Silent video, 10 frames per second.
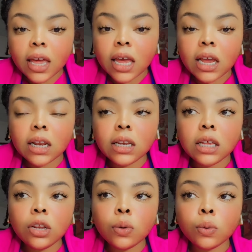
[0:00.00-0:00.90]
and
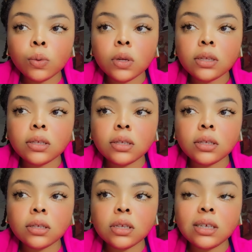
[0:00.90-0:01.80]
it
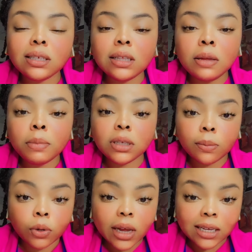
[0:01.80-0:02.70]
is easily
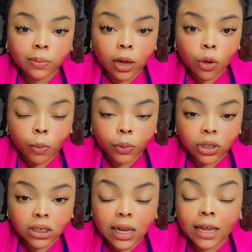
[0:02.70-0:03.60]
metabolized by your
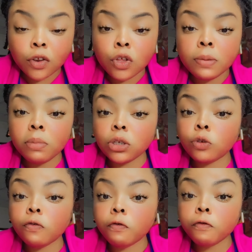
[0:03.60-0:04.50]
body and it makes
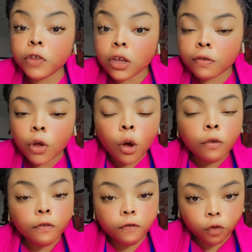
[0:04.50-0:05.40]
you feel
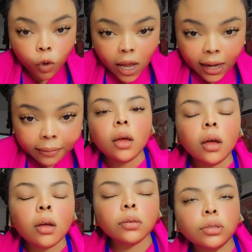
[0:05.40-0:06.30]
fuller.
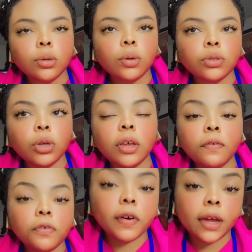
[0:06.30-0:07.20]
Also, so if
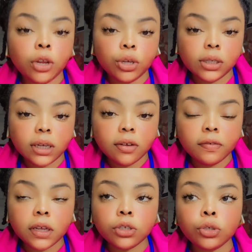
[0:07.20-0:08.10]
you find
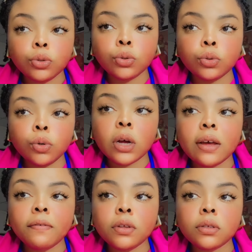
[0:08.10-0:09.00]
yourself that you're
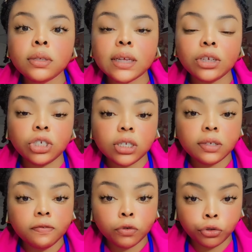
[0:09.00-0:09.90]
having
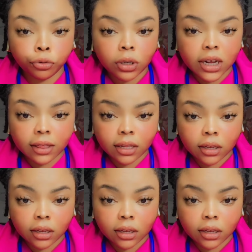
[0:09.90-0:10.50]
satiety for sugary